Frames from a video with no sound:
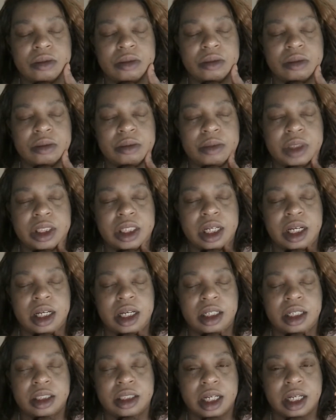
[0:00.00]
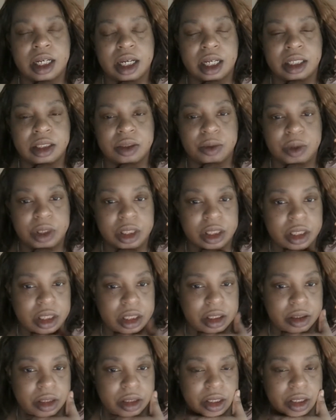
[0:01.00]
Milan is like, I just want to
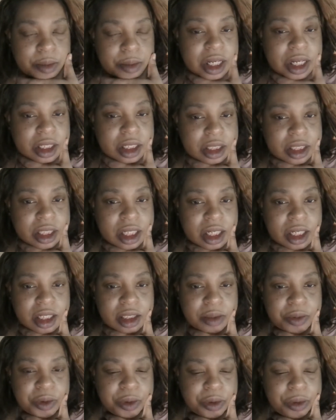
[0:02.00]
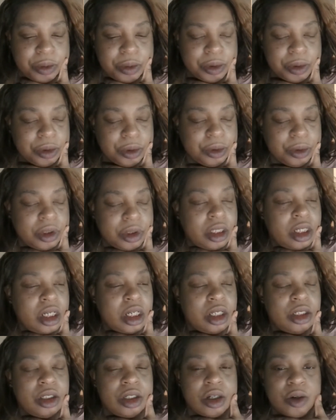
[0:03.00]
sincerely apologize, boo doo boo.
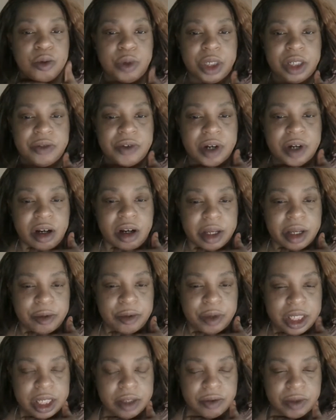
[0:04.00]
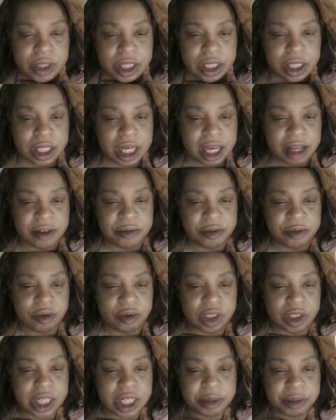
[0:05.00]
You know, we have
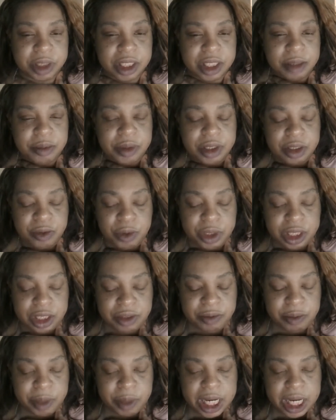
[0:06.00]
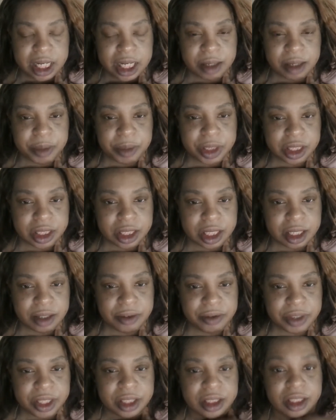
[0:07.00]
chopped it up and we made up and stuff.
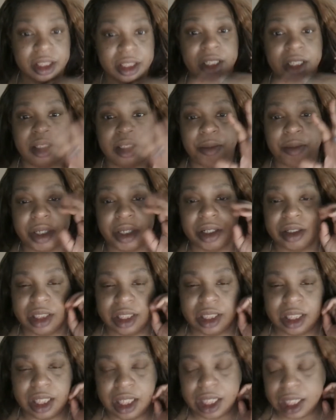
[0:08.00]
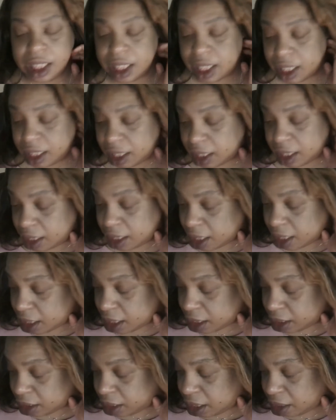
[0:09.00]
And apparently he
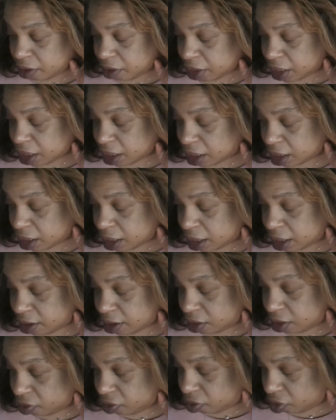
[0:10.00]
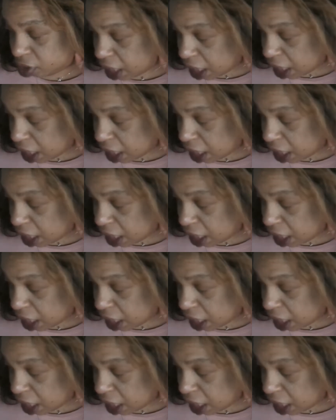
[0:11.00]
and Kirion had a